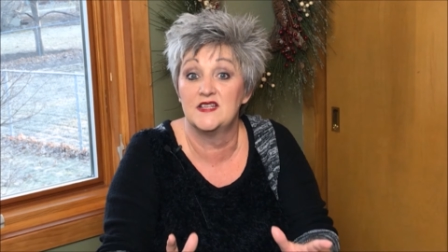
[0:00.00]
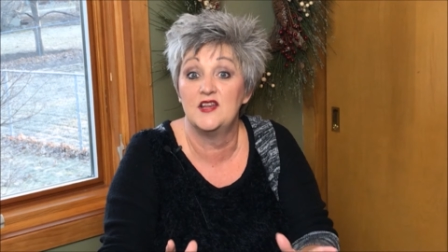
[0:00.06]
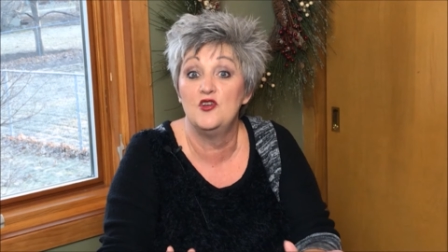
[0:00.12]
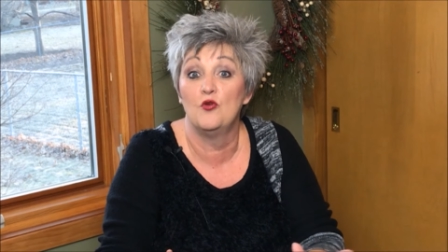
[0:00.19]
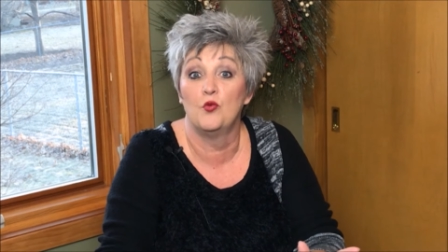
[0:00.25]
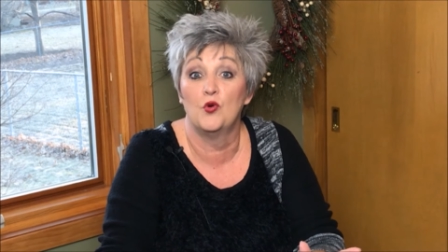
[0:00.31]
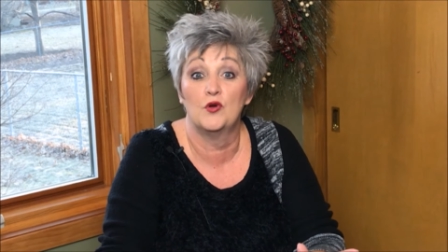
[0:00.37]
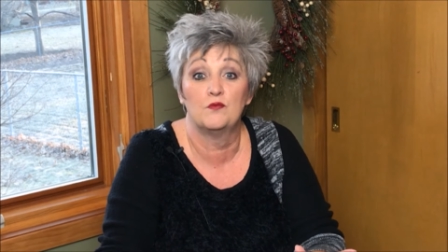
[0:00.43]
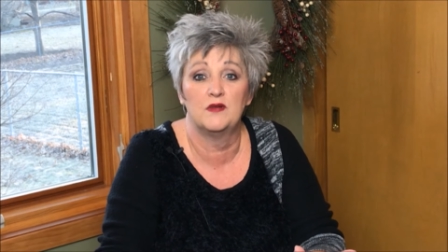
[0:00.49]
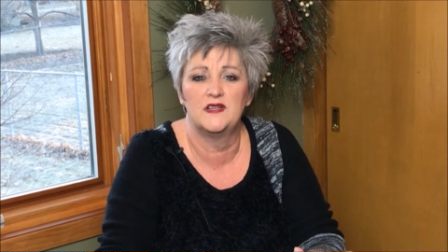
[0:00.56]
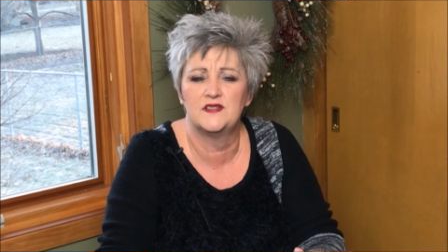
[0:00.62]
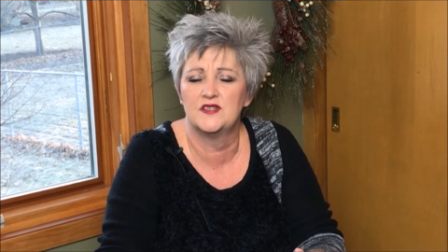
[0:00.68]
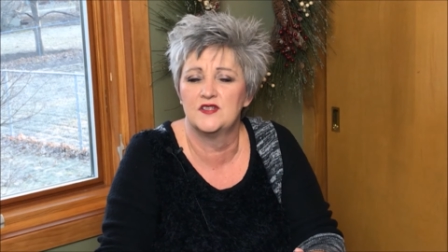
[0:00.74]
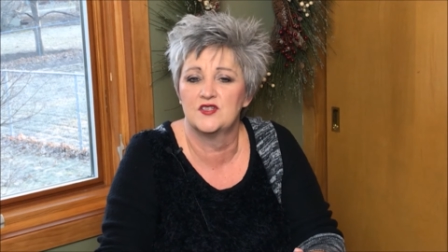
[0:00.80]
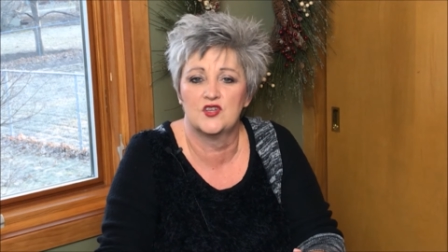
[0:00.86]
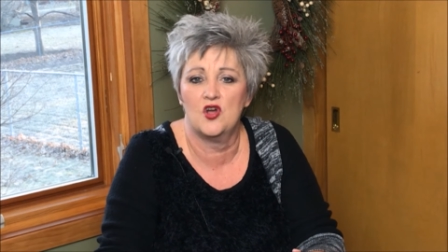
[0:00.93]
say your
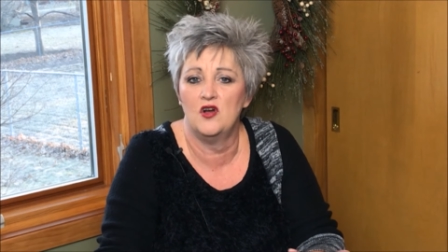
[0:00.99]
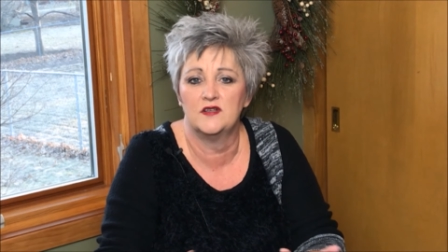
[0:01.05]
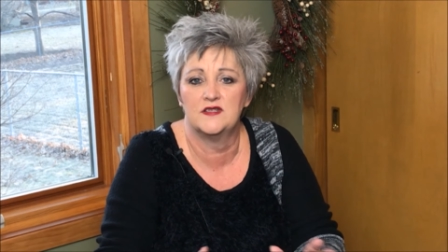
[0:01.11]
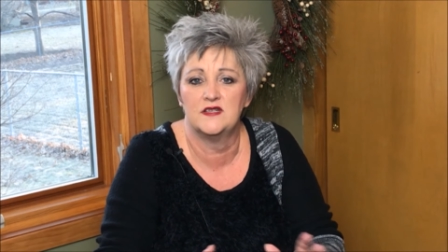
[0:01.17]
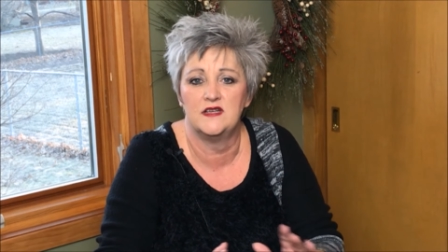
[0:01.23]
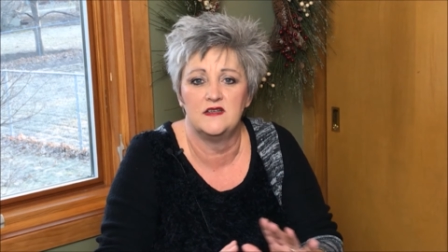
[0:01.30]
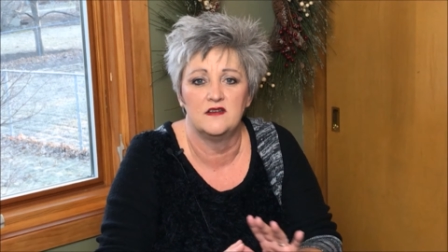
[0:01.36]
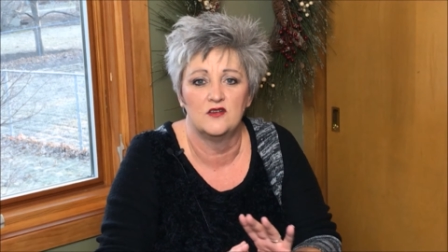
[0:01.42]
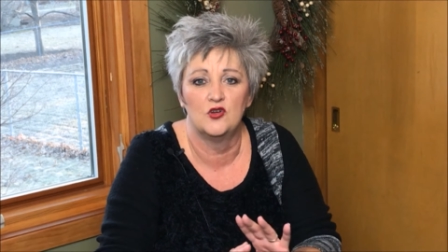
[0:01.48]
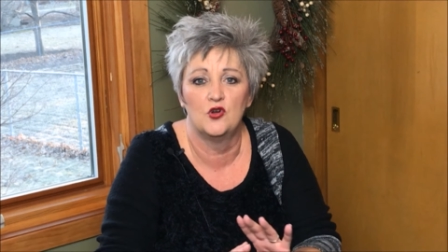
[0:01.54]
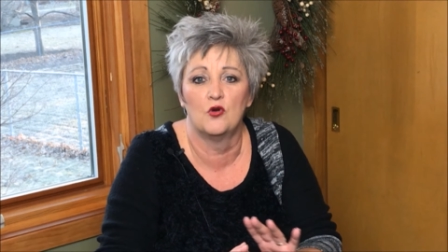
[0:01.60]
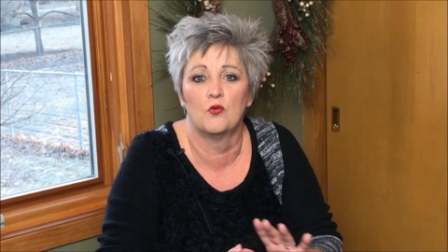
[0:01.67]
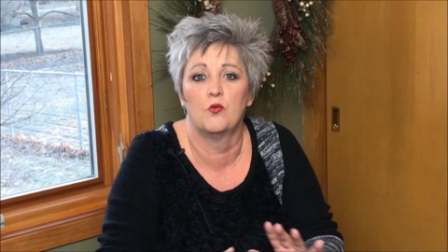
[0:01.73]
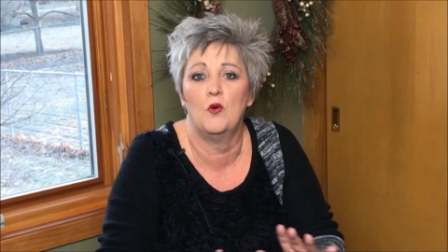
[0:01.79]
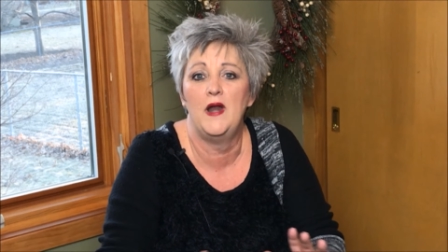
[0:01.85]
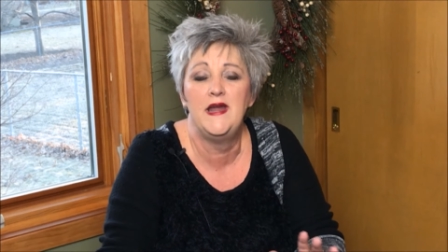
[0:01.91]
workplace is causing
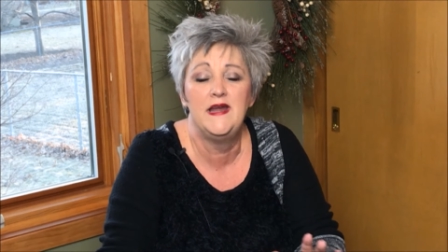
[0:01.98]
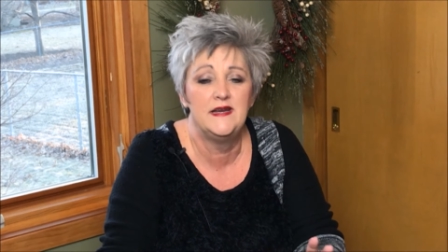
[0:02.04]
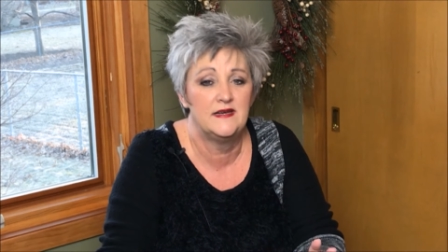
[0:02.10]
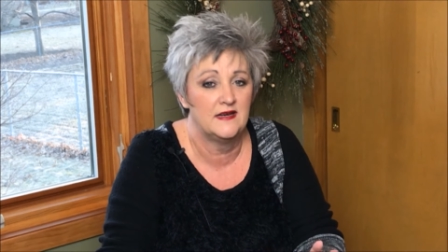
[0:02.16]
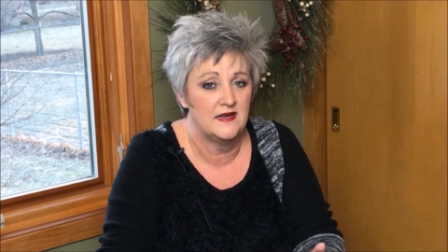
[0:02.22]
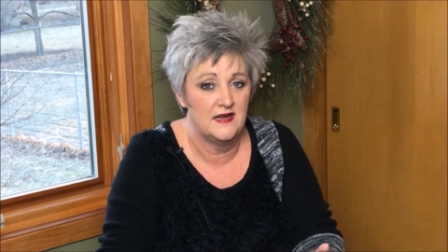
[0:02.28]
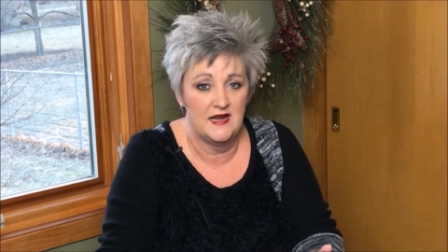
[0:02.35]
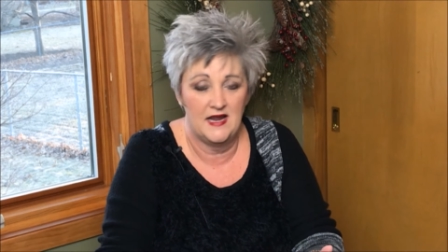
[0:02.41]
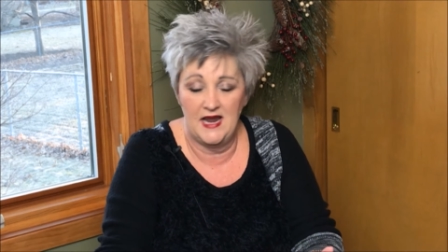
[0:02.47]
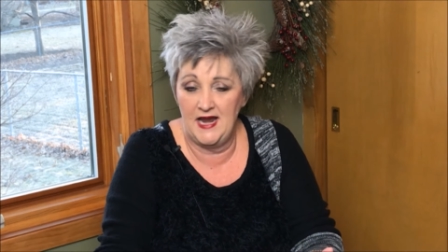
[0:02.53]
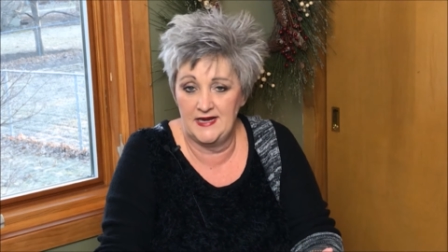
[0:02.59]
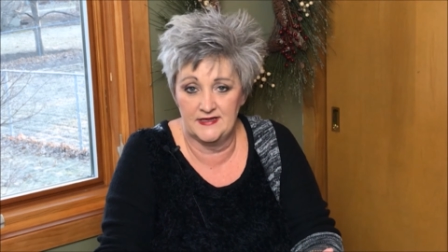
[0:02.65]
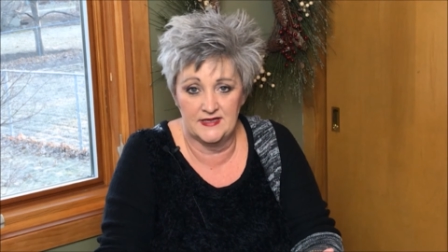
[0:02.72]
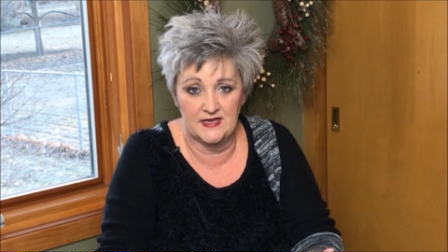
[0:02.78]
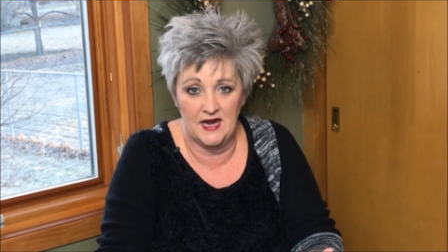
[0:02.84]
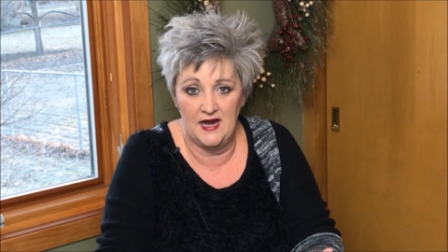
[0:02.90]
great
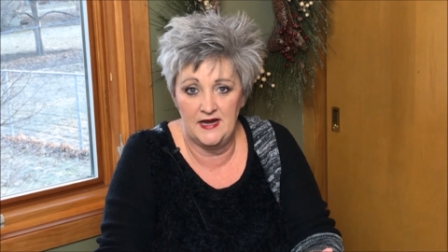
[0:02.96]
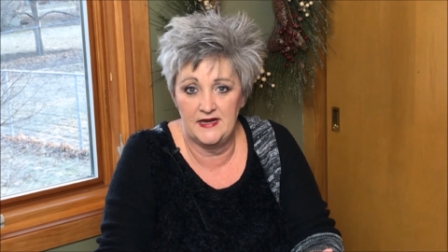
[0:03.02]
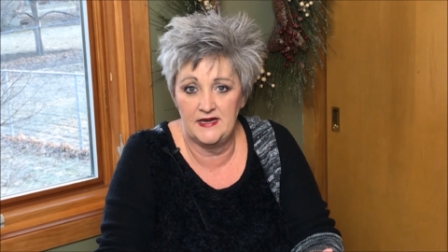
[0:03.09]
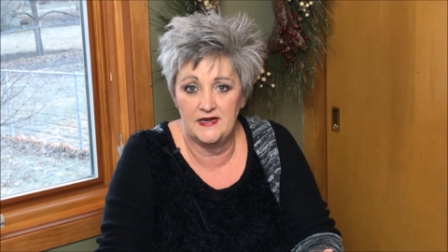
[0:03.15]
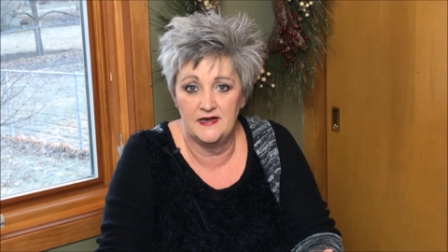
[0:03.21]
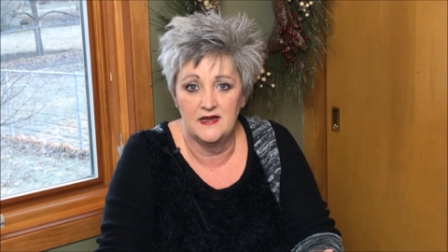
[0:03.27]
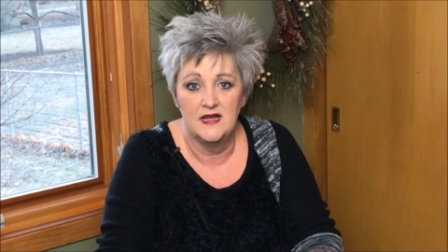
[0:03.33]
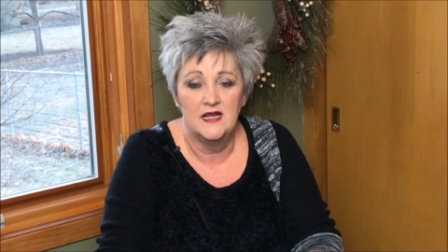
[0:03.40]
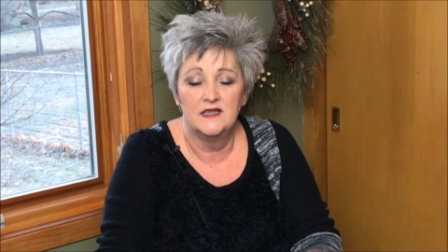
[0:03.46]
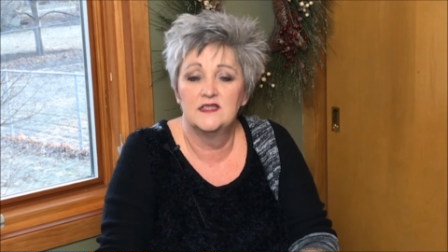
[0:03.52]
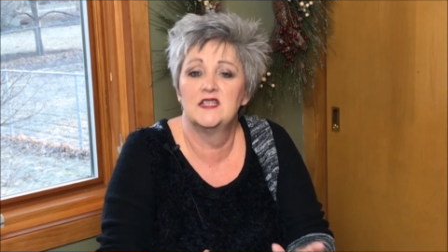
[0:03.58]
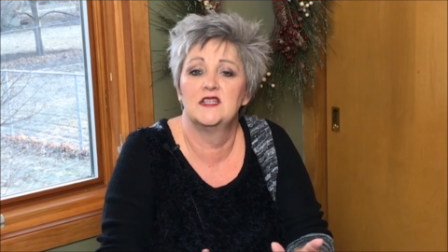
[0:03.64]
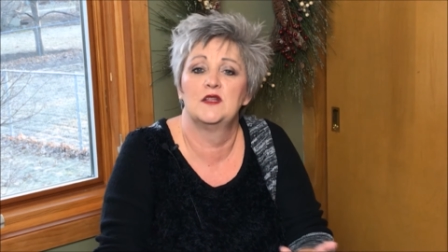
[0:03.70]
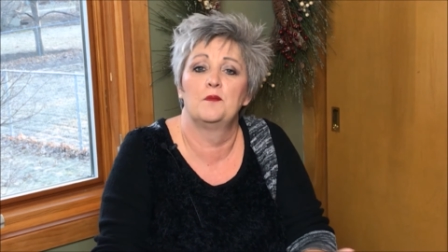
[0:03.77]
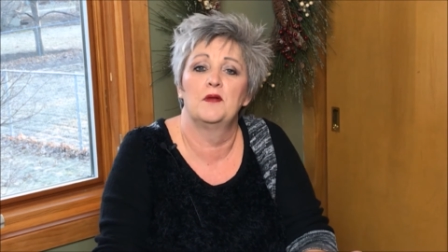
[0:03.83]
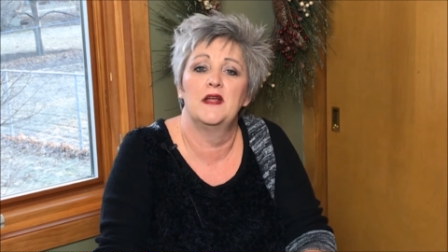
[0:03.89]
anxiety
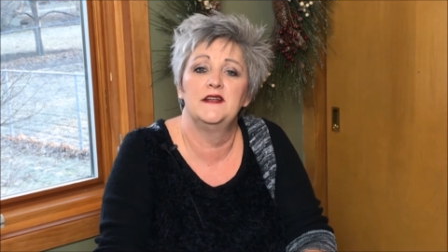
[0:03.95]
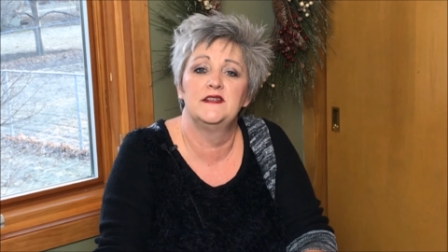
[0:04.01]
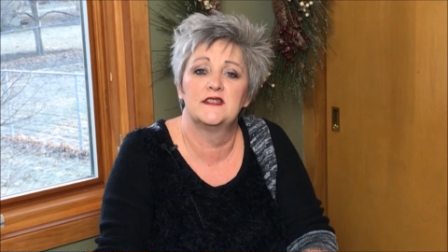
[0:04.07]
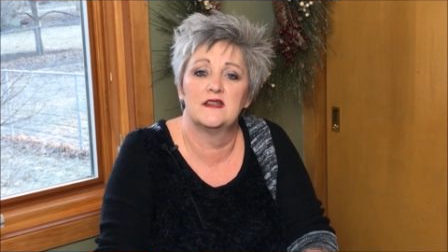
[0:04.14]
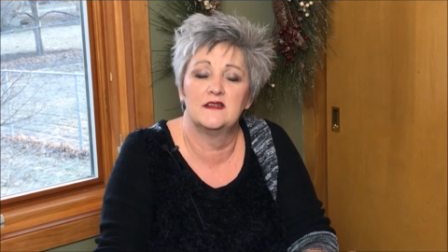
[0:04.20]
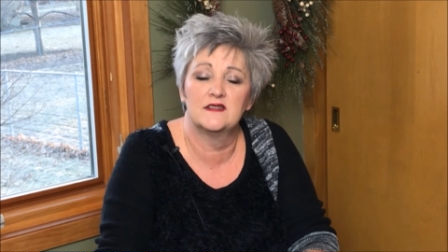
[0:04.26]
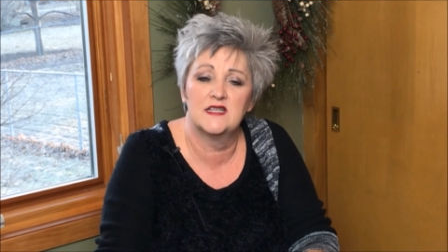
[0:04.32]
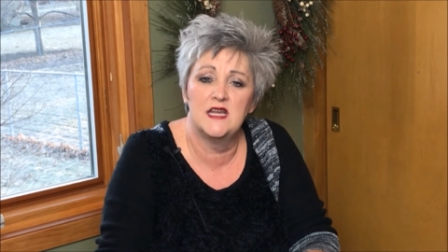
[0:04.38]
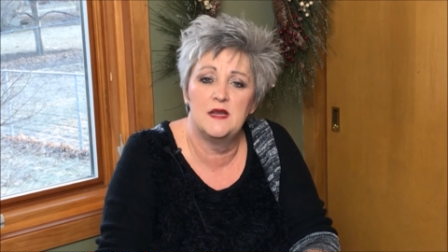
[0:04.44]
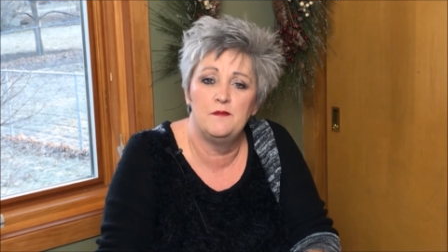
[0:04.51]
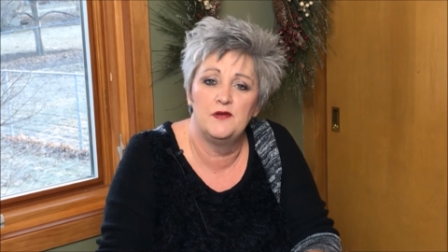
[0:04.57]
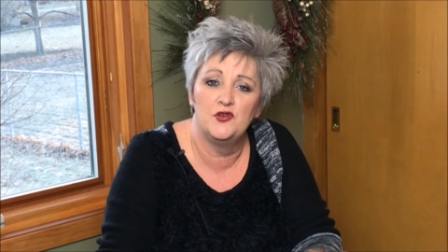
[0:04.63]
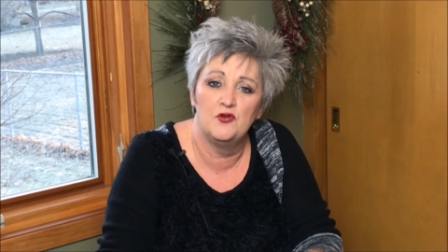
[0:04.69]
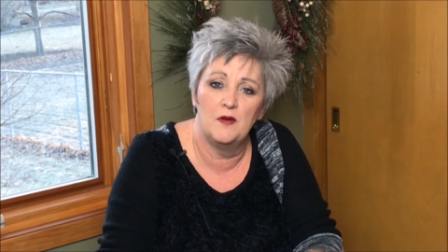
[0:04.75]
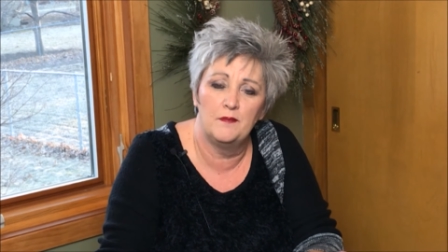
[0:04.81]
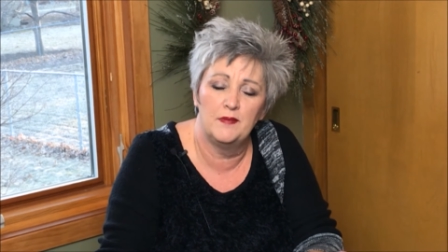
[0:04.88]
to the place that it's
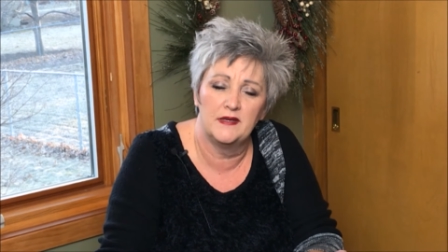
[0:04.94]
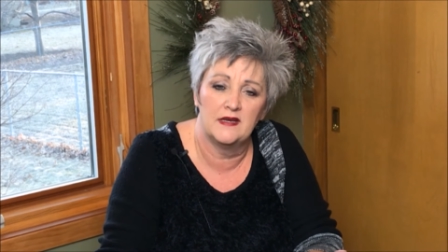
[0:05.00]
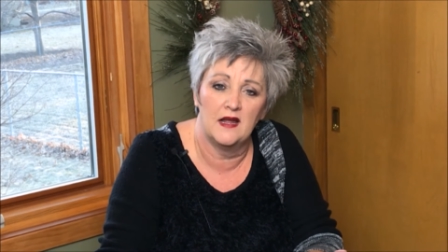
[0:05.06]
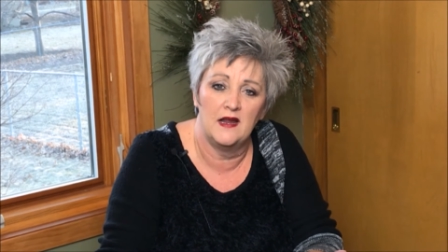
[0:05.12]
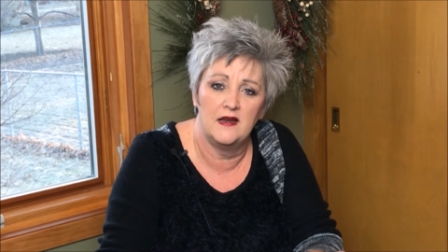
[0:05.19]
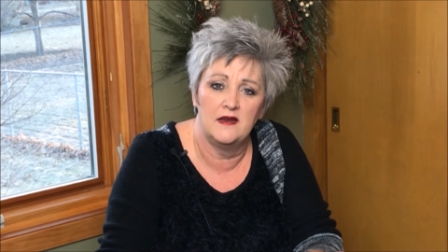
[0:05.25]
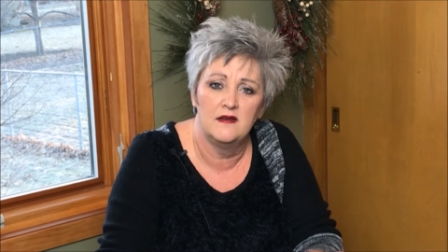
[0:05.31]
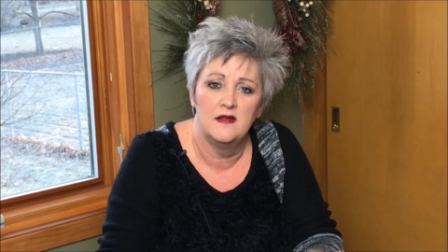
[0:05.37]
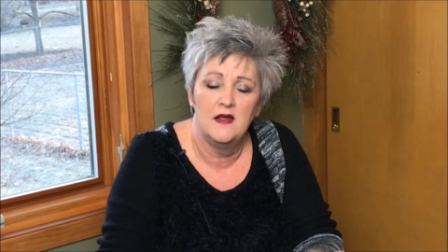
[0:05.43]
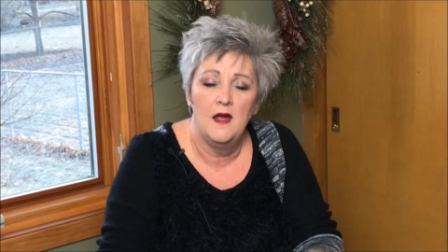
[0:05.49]
keeping you up at night.